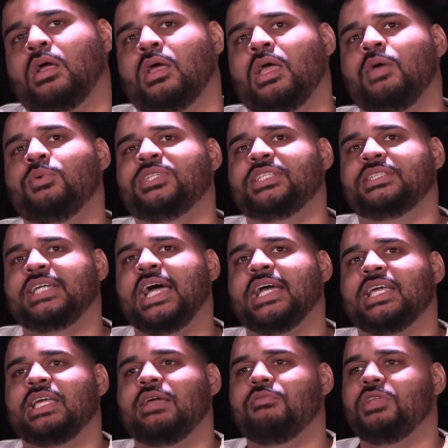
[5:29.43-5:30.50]
it was
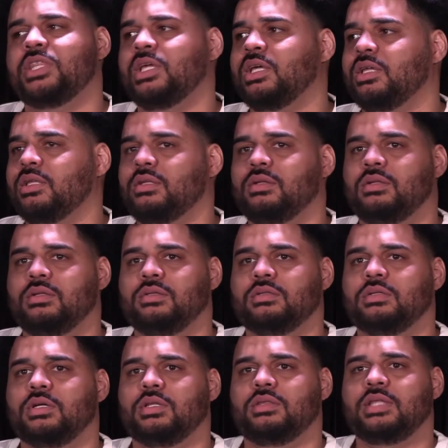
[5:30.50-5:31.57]
attacking everything
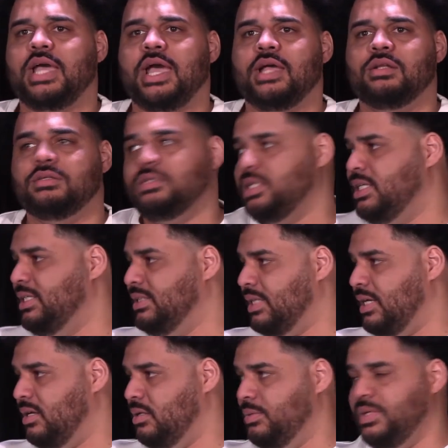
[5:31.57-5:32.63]
that he
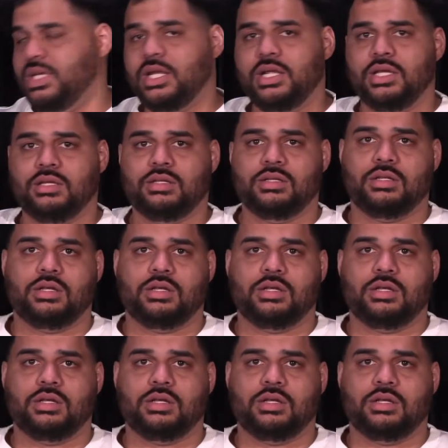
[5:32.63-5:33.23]
said in the beginning.